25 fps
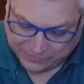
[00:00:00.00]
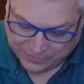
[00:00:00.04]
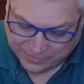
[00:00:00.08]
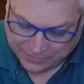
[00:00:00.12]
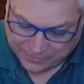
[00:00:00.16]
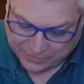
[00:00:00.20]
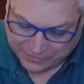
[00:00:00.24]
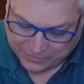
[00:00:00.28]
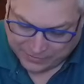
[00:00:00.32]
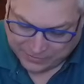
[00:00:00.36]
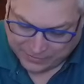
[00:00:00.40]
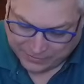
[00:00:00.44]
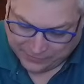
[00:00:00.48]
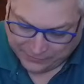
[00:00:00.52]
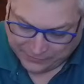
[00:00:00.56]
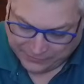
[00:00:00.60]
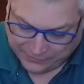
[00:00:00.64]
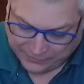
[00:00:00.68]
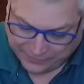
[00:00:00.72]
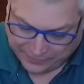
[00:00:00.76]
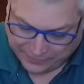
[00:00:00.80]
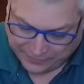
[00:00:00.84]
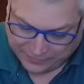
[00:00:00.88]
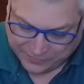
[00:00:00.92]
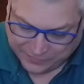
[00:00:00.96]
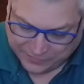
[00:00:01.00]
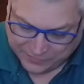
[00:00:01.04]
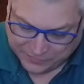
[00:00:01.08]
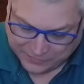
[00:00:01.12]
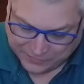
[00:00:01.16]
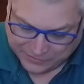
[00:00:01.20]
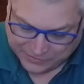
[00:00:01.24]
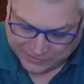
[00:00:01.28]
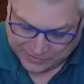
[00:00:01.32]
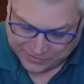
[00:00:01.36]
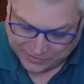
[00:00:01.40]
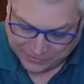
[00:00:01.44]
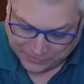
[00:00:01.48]
one of the lawyers on this
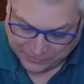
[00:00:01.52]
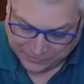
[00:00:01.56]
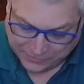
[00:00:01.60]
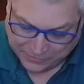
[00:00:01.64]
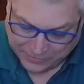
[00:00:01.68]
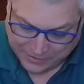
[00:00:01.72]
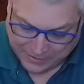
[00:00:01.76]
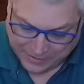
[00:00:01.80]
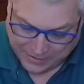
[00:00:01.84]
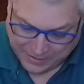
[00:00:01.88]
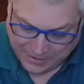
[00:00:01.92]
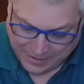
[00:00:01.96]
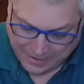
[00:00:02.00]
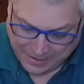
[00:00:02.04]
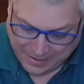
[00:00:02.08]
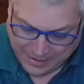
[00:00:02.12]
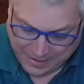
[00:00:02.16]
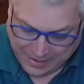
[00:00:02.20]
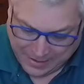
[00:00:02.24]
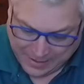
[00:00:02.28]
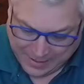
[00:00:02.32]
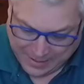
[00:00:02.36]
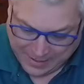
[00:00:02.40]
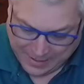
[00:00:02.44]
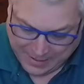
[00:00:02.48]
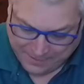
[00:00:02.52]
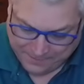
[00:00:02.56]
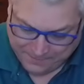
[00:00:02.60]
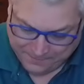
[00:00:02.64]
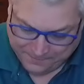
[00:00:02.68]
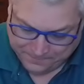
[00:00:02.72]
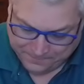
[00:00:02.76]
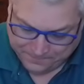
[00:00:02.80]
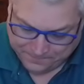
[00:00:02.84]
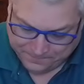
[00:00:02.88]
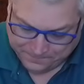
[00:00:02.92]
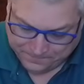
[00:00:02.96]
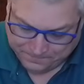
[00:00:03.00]
one too.
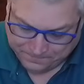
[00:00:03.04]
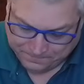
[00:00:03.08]
Um,